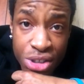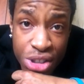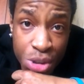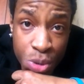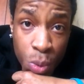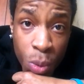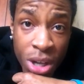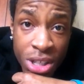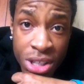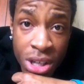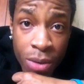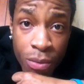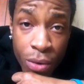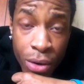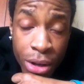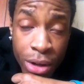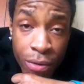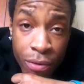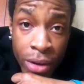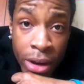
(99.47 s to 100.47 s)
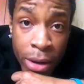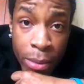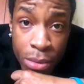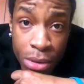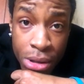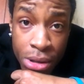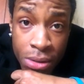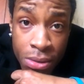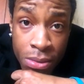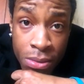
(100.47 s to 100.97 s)
Just watch out for your
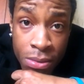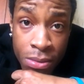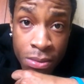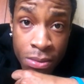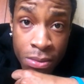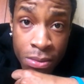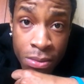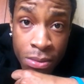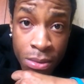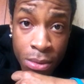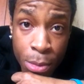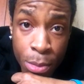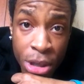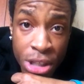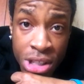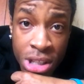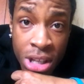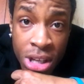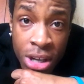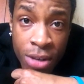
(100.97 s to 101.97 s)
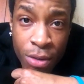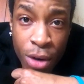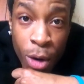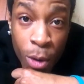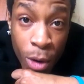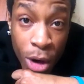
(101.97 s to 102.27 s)
family. Much love.